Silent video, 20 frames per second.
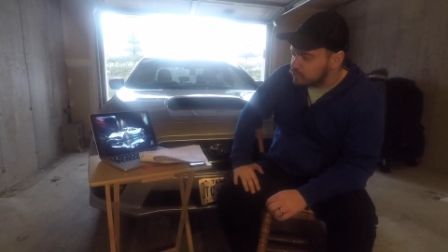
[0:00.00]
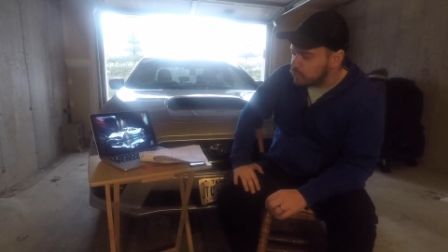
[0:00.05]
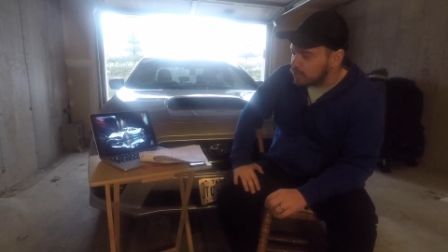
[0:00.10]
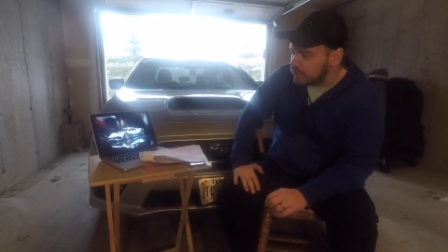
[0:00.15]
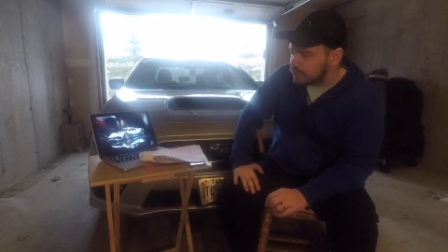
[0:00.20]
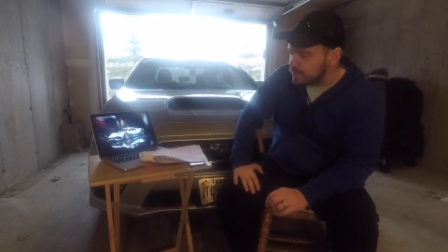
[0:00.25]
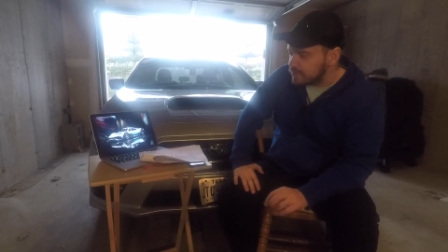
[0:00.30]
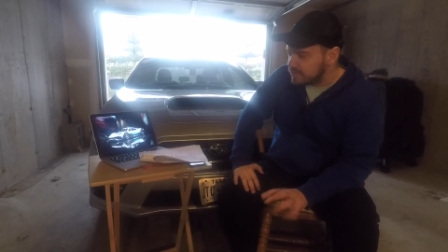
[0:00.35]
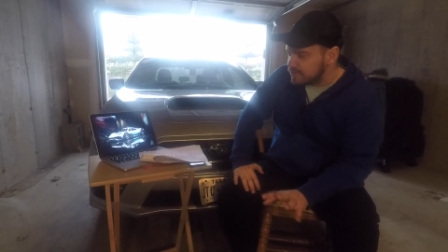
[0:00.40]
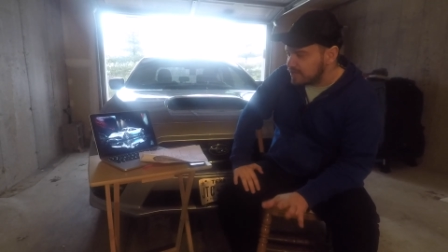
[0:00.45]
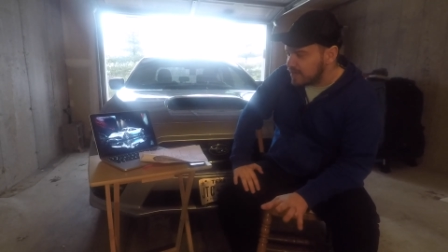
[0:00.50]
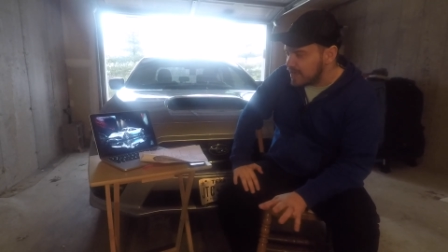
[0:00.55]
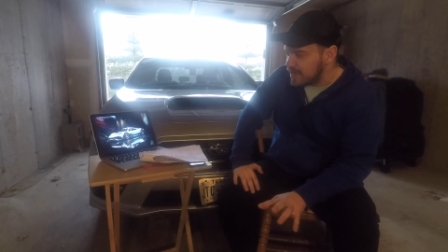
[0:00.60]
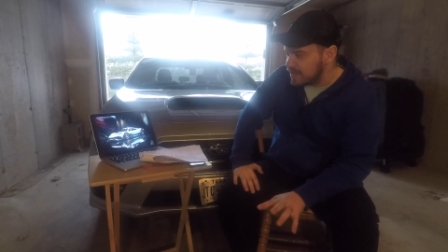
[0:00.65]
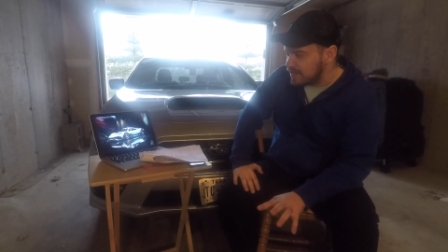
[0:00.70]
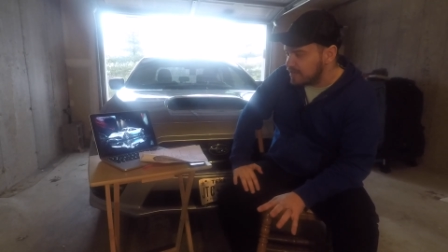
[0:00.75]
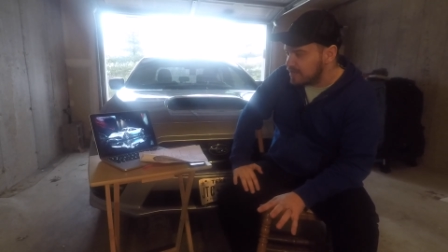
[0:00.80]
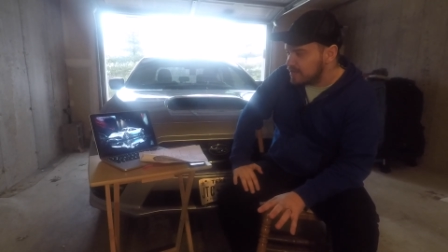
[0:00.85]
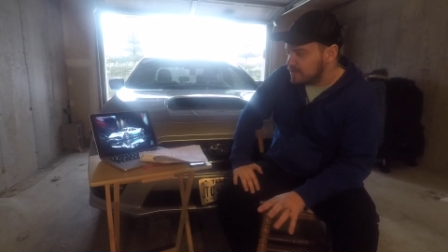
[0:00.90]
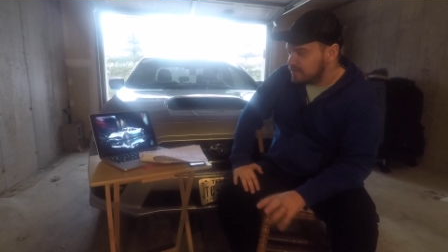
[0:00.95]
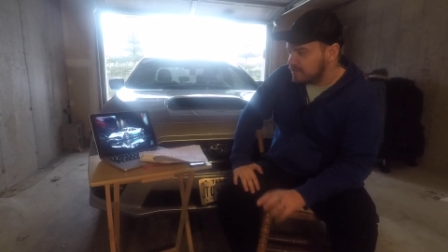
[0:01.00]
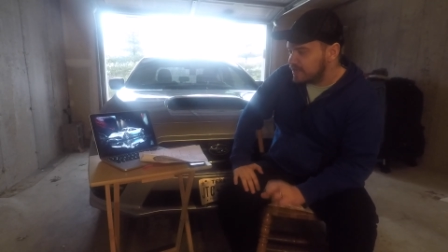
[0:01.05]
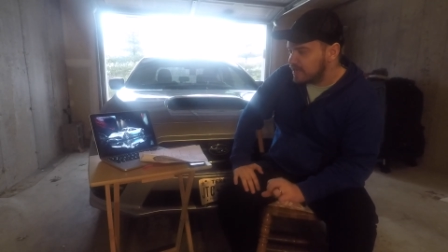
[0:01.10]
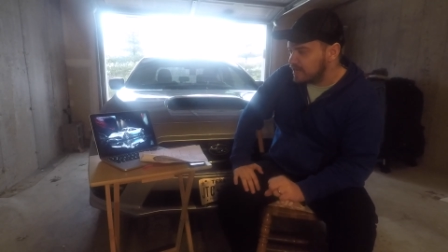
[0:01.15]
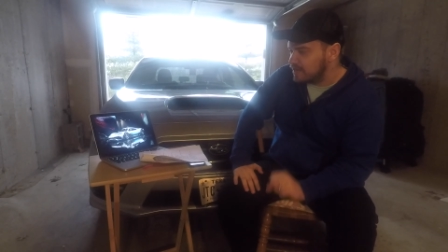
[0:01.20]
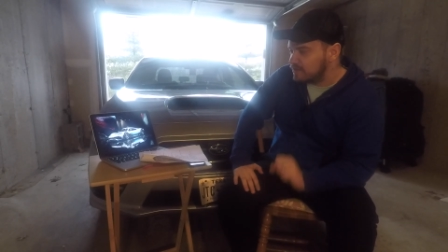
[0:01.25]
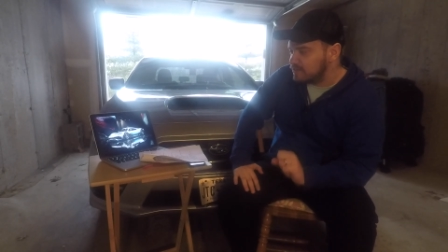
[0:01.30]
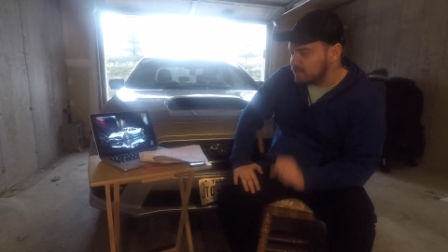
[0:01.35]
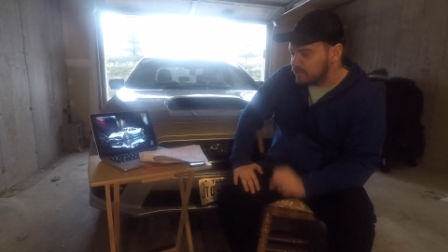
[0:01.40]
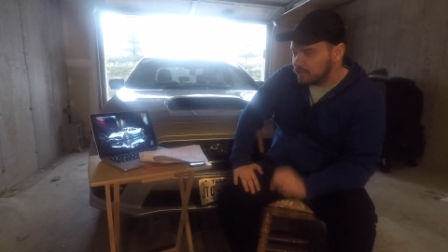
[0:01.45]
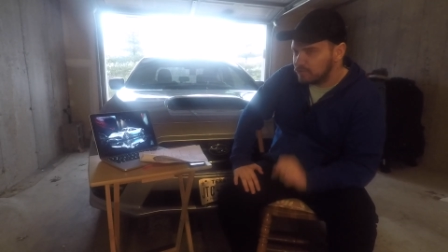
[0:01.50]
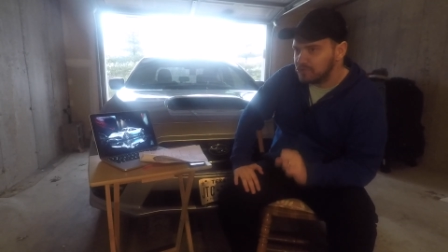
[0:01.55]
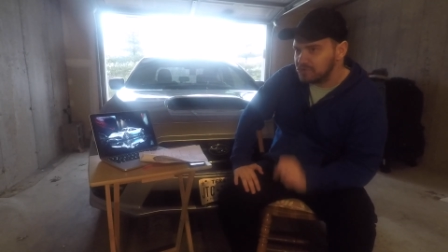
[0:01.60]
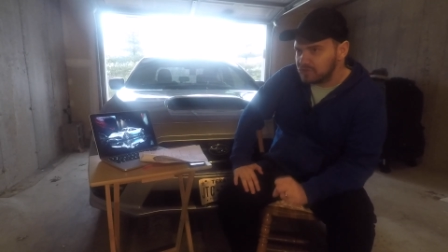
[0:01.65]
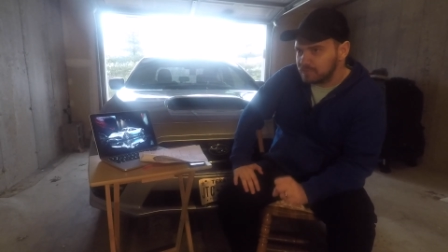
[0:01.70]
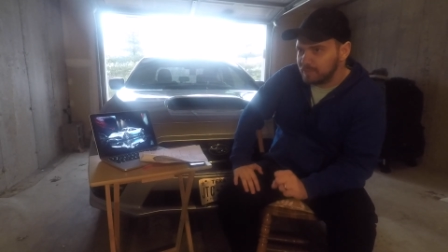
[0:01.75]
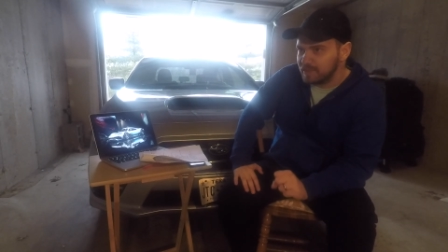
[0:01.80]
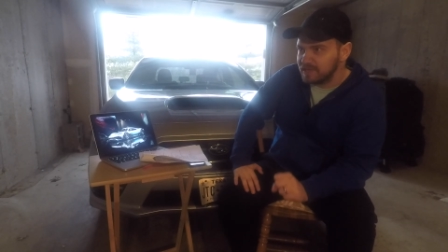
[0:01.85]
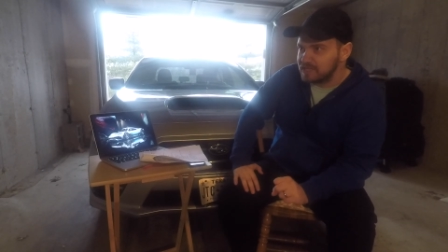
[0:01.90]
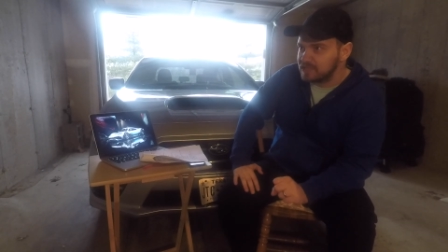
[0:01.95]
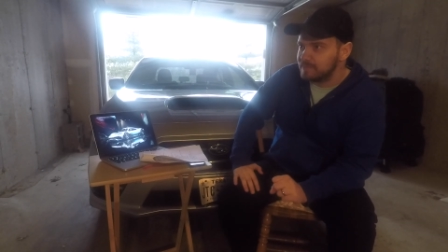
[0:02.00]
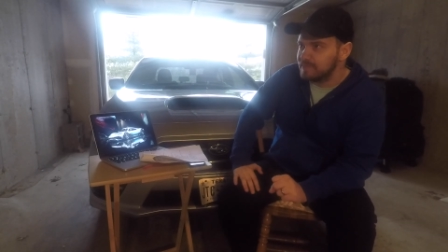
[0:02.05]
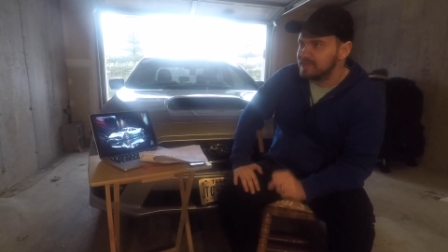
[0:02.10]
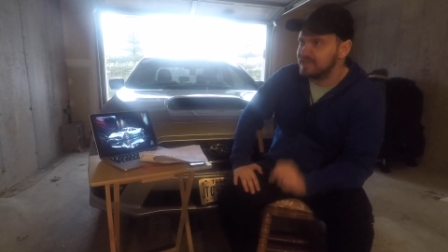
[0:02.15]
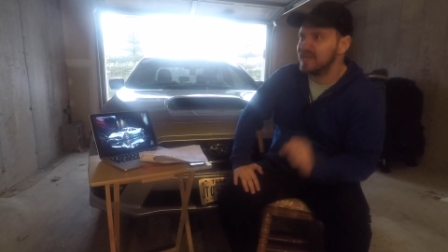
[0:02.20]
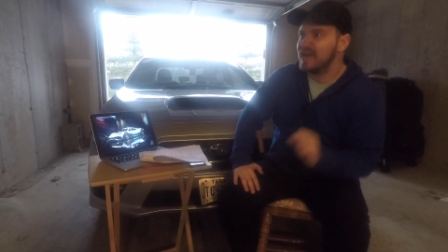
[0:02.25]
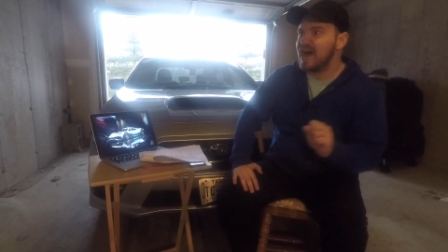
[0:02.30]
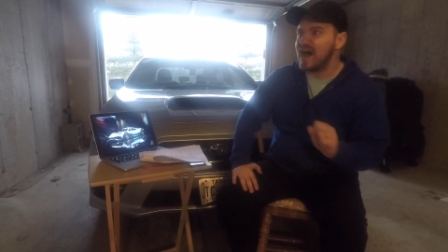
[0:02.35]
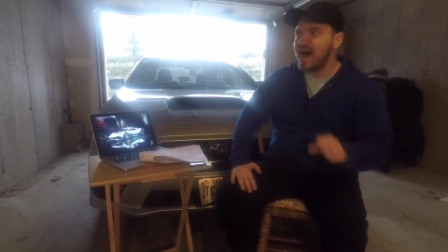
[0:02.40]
what it would take to get a low displacement,